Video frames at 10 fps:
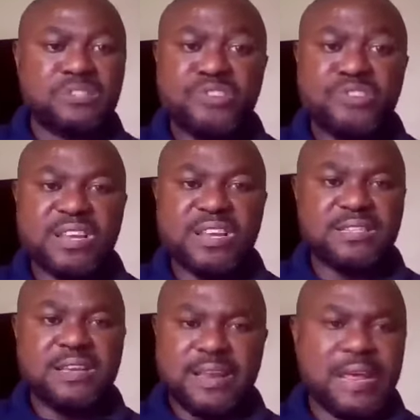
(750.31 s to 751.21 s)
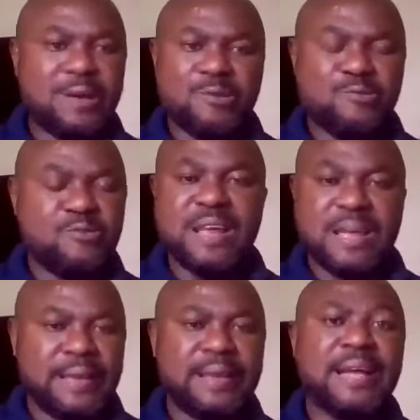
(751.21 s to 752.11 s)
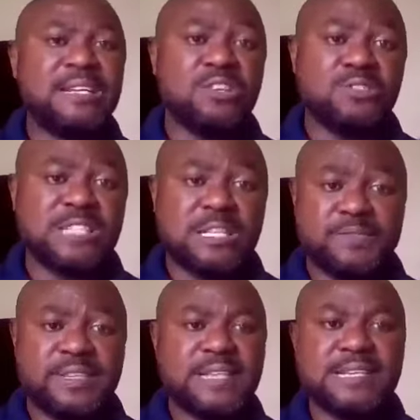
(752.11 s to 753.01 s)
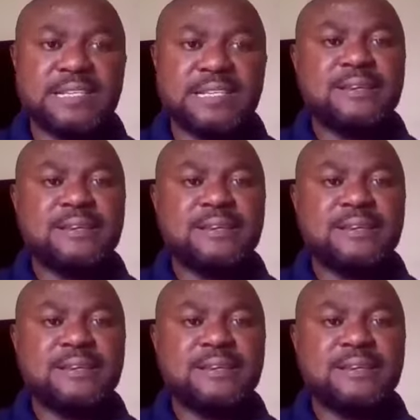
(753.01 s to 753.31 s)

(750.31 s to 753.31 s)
trainings. They can go there and get, and it's also certificated.